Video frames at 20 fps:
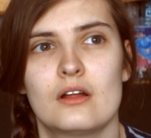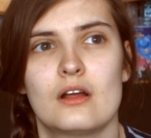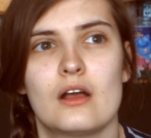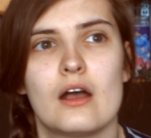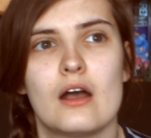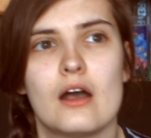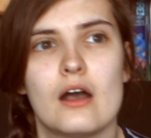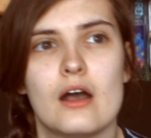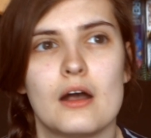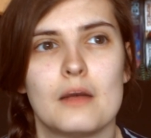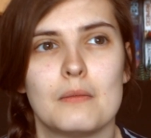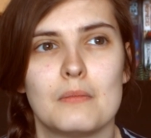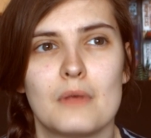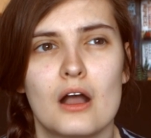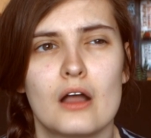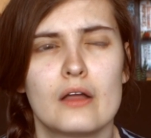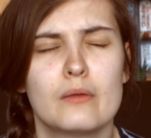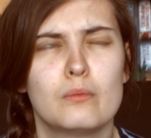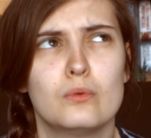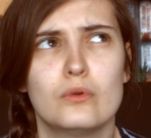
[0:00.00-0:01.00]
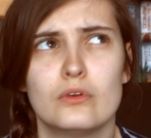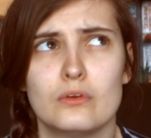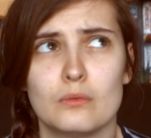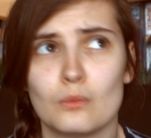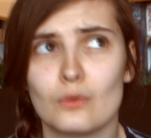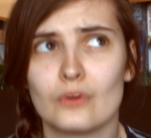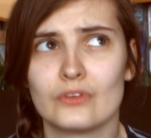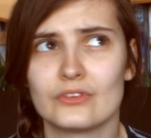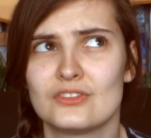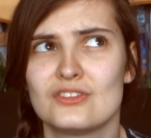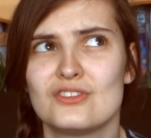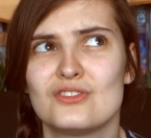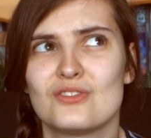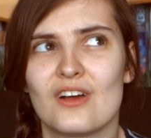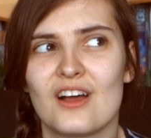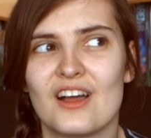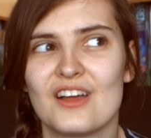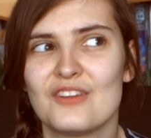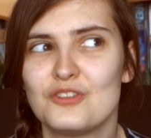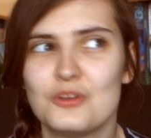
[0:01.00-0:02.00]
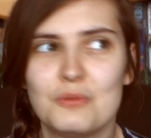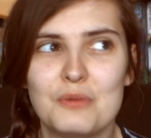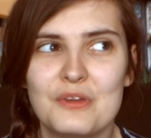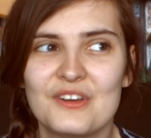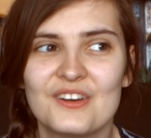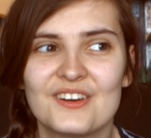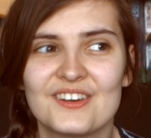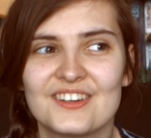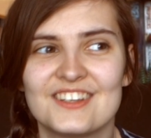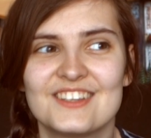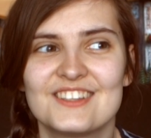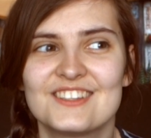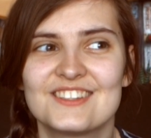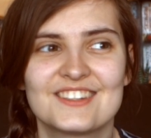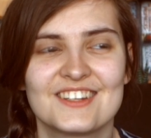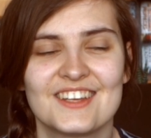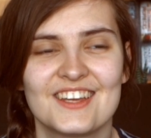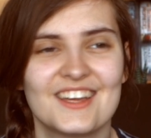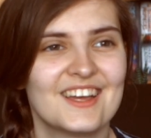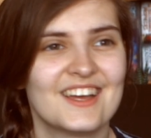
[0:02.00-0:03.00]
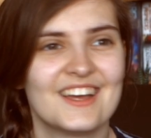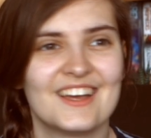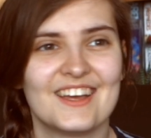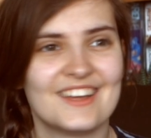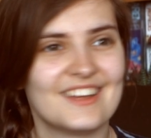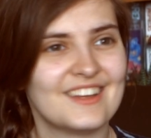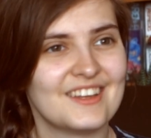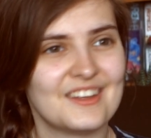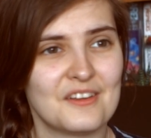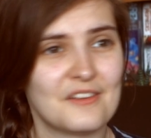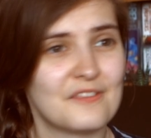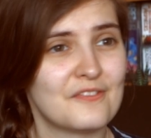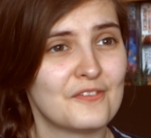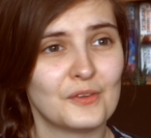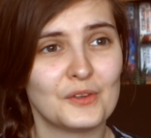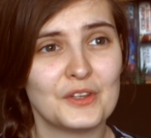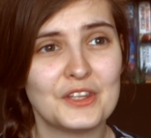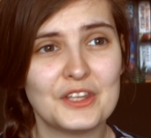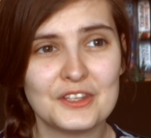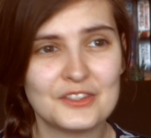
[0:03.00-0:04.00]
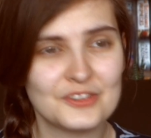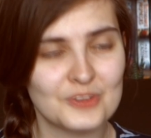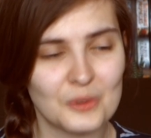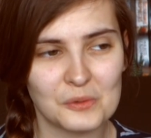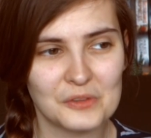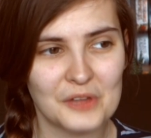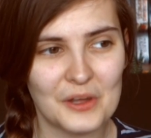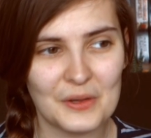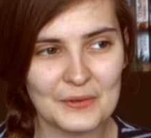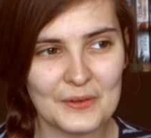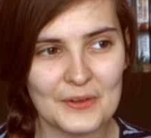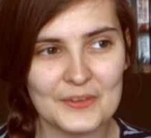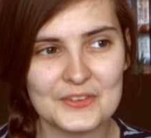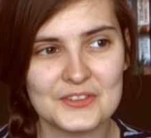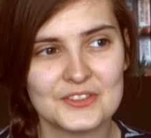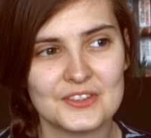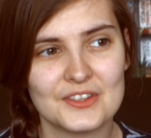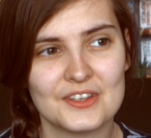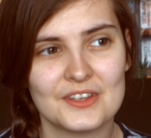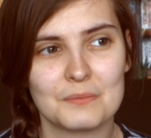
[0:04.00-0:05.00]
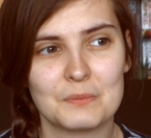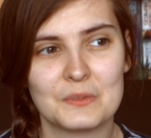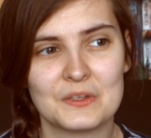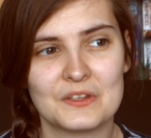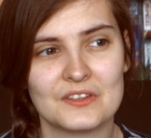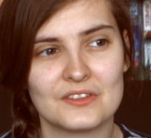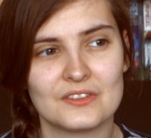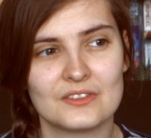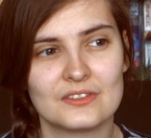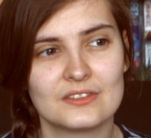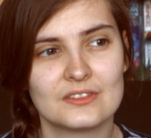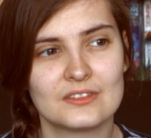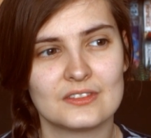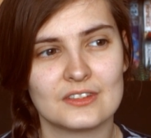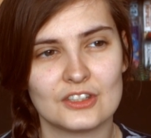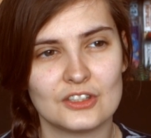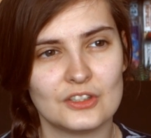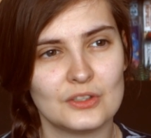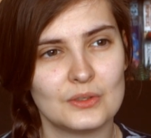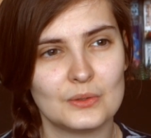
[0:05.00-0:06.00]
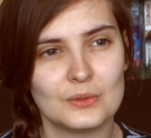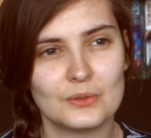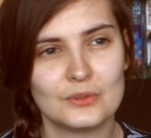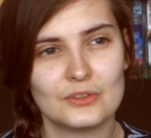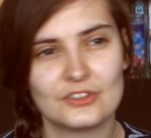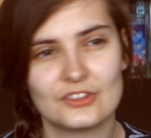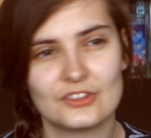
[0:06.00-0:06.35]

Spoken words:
I wouldn't want to drive, to be honest, at a fully sold out concert, because the queues